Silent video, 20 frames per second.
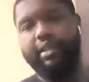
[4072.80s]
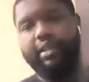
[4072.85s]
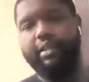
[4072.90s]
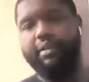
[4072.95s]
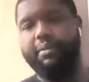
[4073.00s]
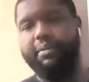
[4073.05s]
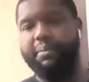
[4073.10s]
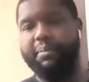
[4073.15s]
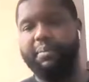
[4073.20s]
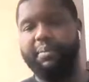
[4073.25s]

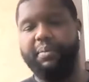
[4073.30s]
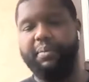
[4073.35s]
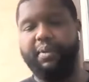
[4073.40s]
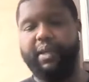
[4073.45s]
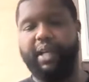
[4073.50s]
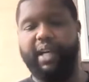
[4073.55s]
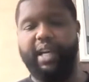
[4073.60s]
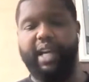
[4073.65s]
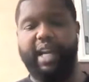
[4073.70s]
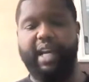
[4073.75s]
will,
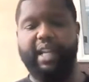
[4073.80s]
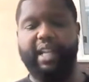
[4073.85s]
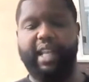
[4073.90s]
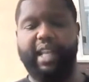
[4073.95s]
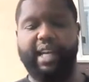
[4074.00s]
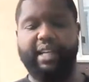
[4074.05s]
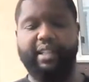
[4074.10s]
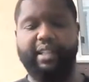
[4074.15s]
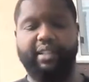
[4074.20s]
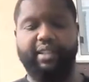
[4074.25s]
but
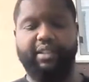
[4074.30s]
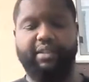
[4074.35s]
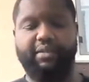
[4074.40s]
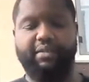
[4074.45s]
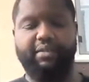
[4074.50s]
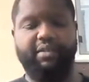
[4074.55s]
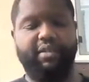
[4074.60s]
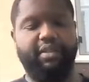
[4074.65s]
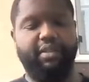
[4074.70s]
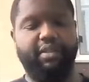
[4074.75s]
I'm an
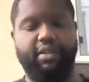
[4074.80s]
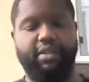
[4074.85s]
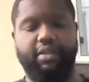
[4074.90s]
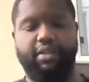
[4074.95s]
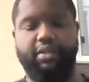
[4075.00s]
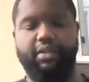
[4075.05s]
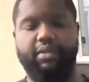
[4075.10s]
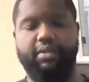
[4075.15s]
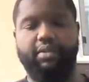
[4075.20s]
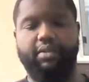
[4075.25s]
anomaly,
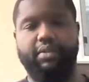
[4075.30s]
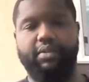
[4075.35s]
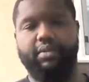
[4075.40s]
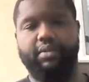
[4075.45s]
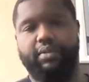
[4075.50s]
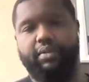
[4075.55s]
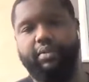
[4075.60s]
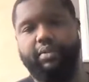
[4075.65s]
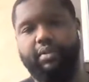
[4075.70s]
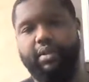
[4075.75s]
and I like
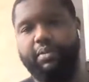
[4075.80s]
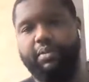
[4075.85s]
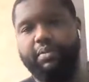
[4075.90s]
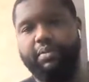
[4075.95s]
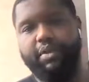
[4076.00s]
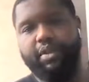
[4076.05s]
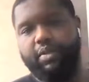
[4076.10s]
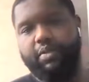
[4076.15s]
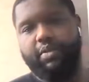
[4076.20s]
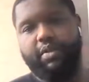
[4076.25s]
to,
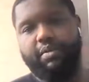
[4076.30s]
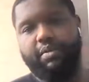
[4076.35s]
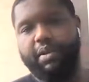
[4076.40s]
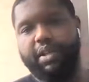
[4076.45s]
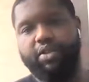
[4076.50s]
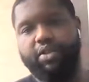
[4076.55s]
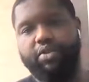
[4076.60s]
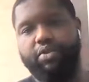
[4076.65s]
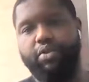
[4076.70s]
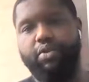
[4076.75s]
I'm
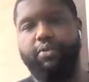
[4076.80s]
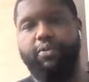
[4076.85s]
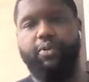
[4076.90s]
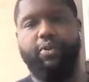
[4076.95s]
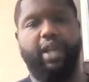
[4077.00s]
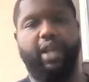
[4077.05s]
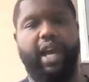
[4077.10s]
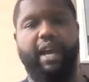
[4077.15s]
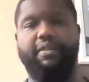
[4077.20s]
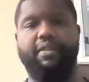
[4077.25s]
just being
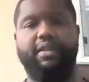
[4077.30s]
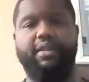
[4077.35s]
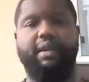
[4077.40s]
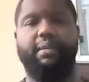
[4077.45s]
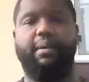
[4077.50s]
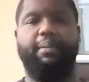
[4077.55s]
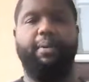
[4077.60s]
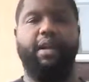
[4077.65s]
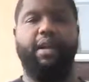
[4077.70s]
truthful. Like, every time I